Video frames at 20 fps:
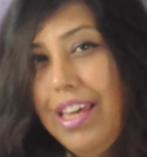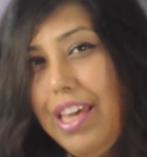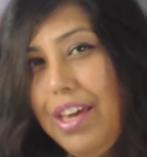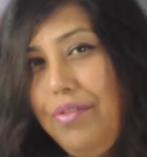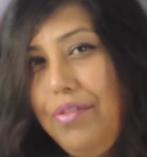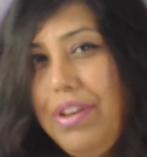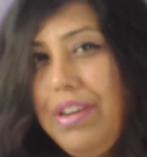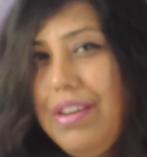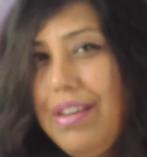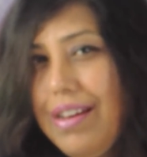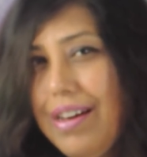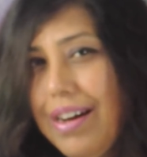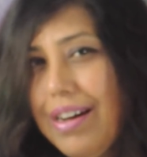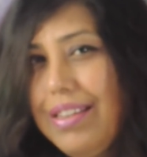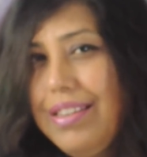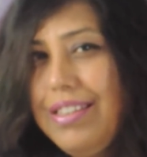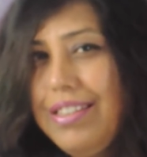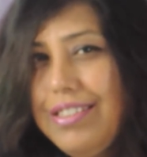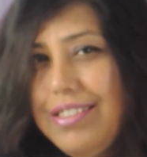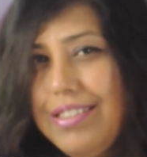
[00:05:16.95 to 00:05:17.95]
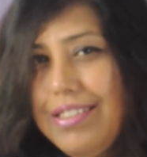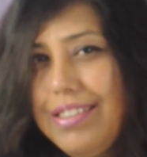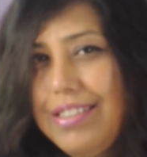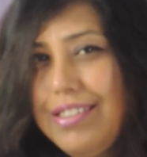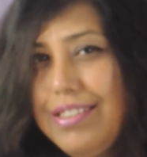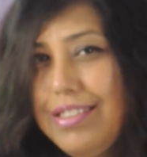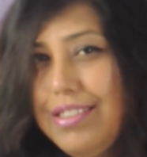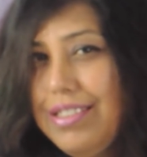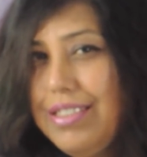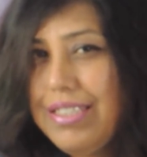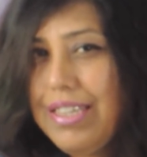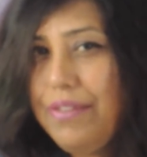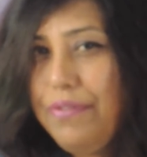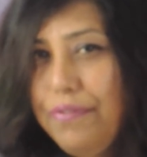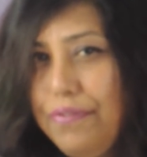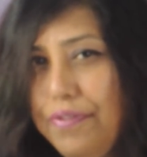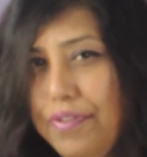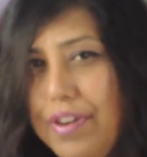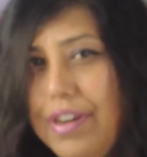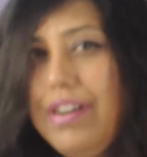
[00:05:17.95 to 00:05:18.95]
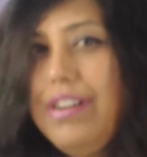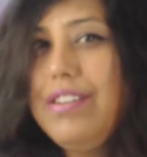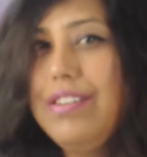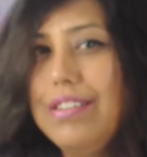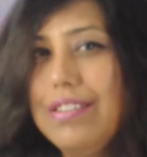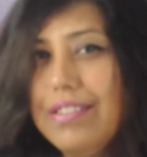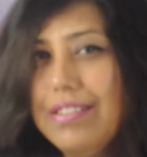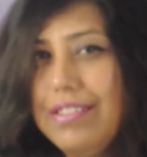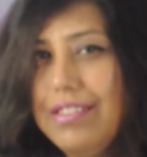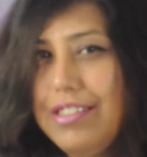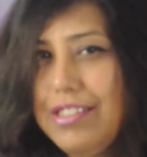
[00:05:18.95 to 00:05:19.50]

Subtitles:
Even Gandhiji suffered